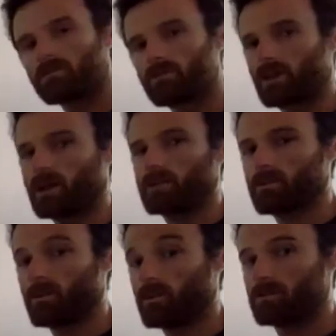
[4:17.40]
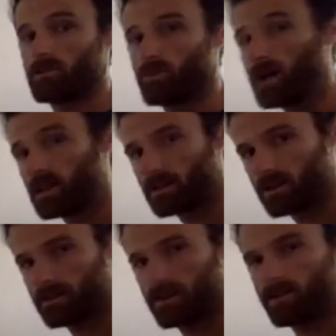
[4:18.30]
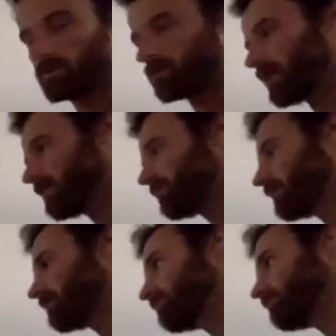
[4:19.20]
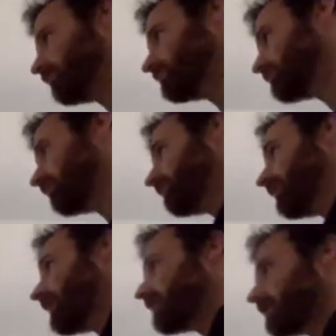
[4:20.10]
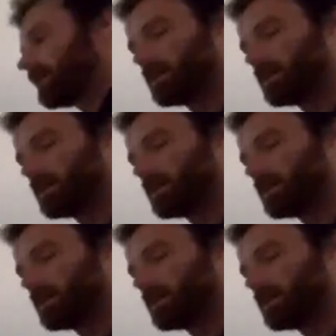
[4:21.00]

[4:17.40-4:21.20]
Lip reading: you guys to all do well on exams, right? You're gonna want to solve that.